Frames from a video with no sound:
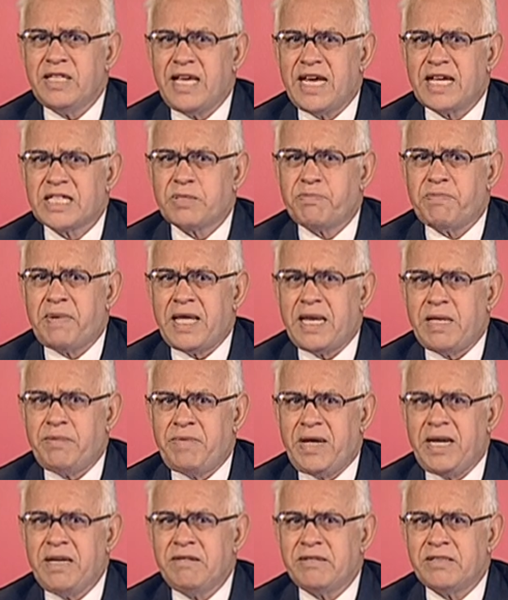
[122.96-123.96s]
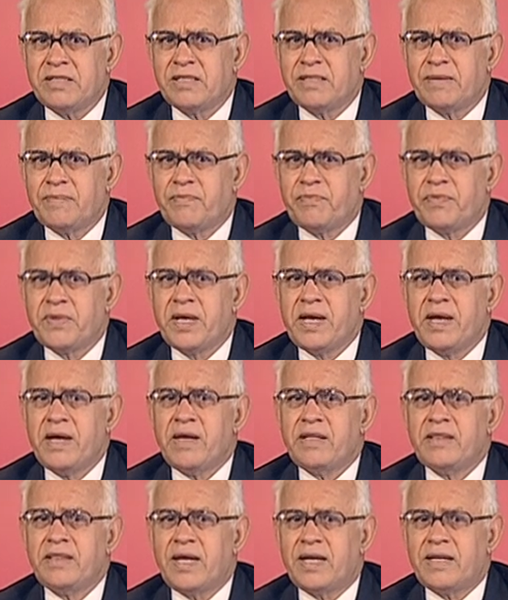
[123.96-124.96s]
experiment,
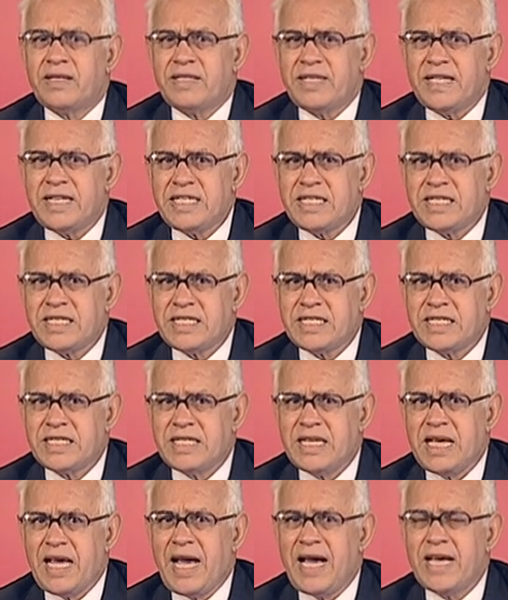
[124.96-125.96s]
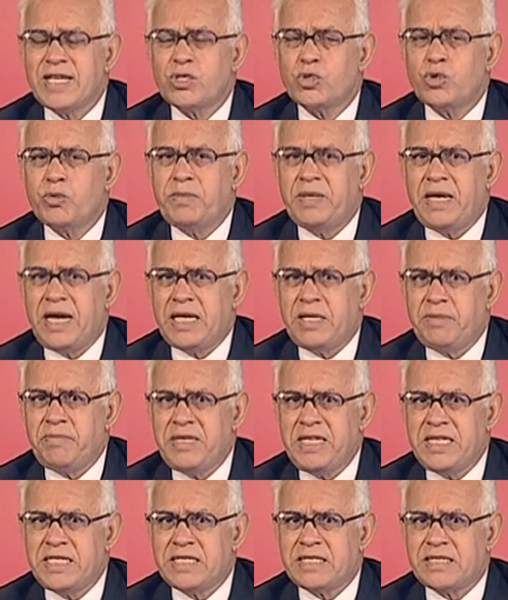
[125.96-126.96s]
the test has to be
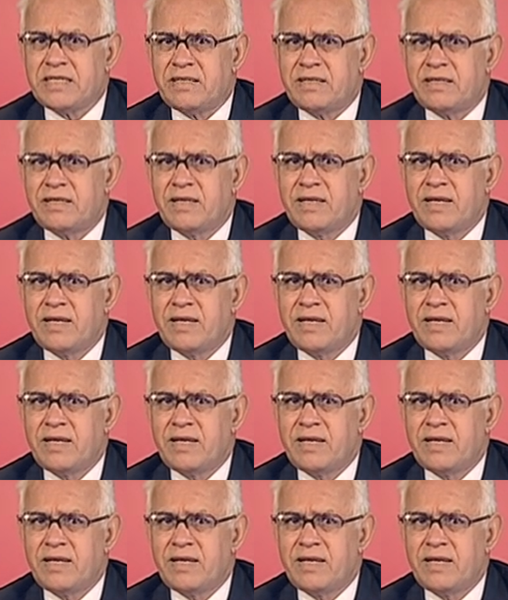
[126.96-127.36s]
administered,